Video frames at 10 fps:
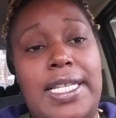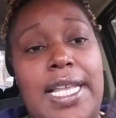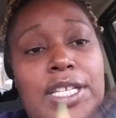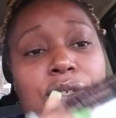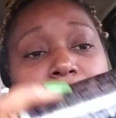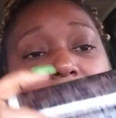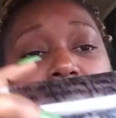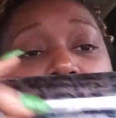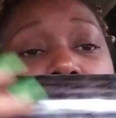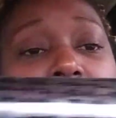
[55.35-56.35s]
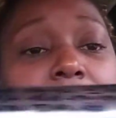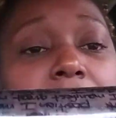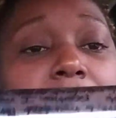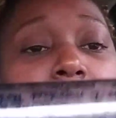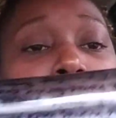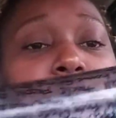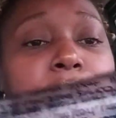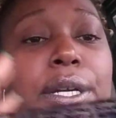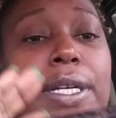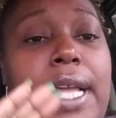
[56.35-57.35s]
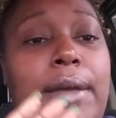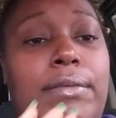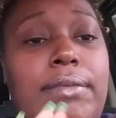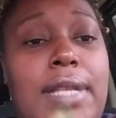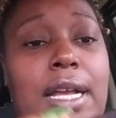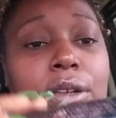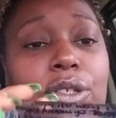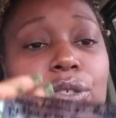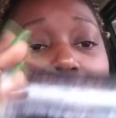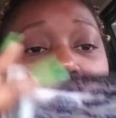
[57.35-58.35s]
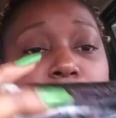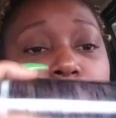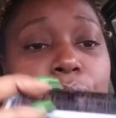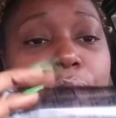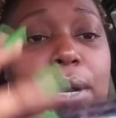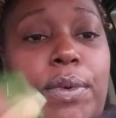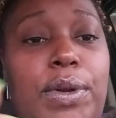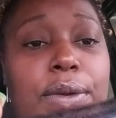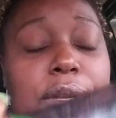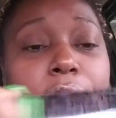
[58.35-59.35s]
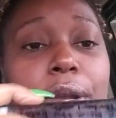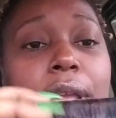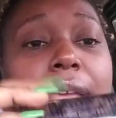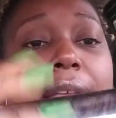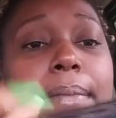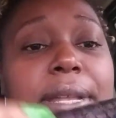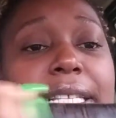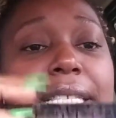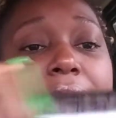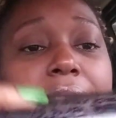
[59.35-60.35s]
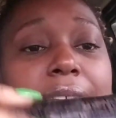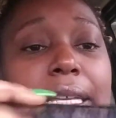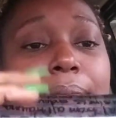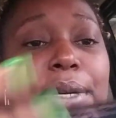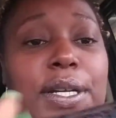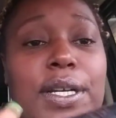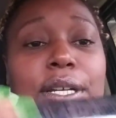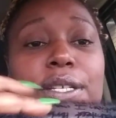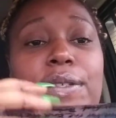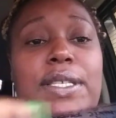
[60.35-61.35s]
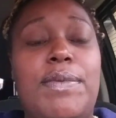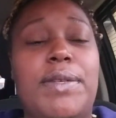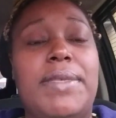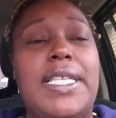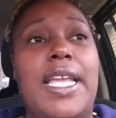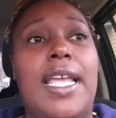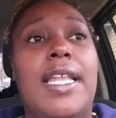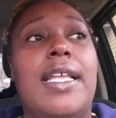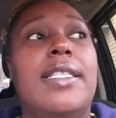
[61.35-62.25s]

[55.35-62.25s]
And as you can see, it's a clean burn. I'm not going to try to show you what I wrote on here. But it's a clean burn. You see what I'm saying?